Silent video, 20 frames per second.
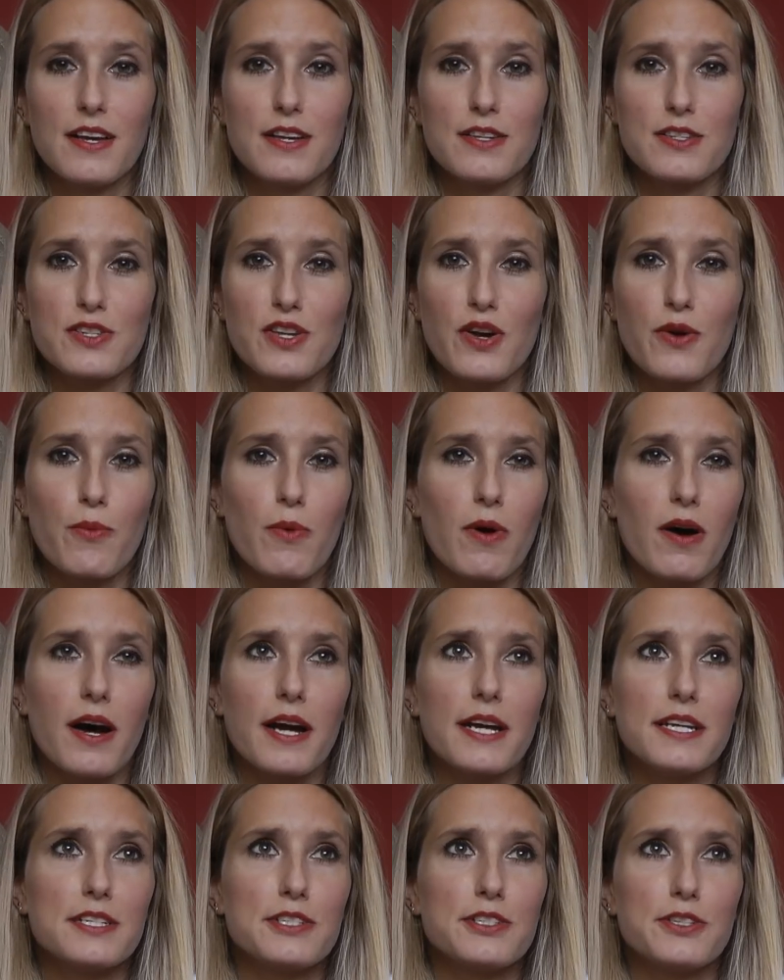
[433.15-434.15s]
So
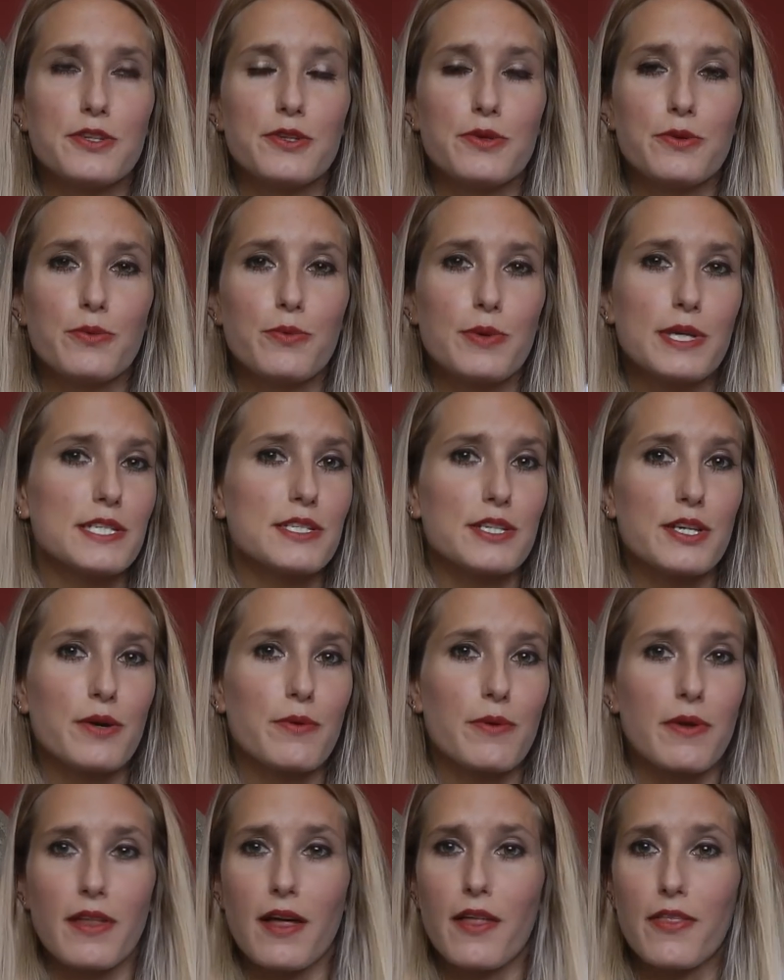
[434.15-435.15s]
why do we do
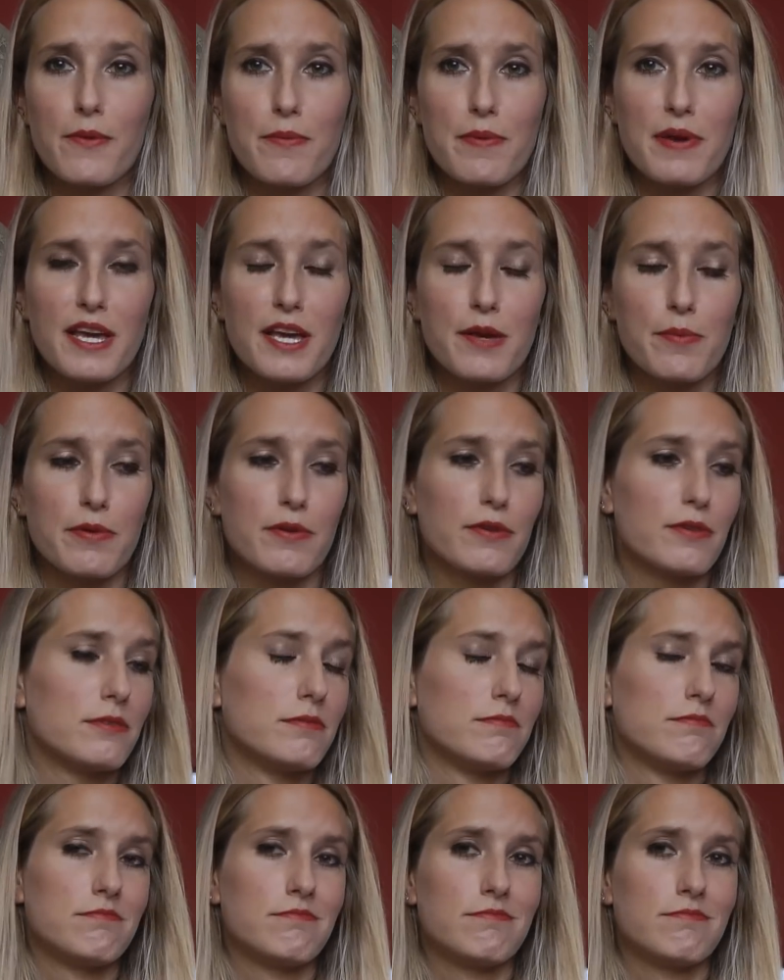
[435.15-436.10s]
it with other people?